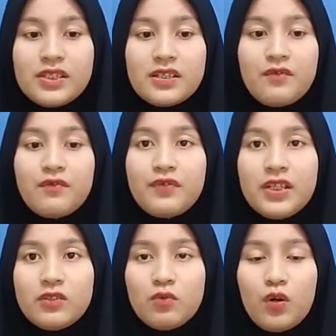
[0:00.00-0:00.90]
is a
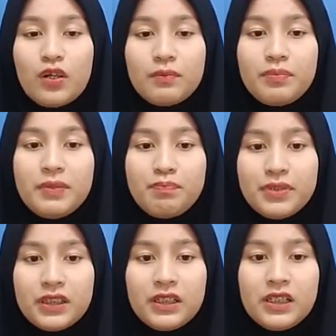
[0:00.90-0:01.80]
free to all
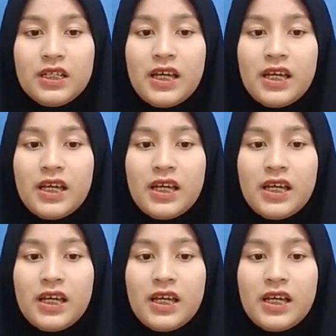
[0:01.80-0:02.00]
people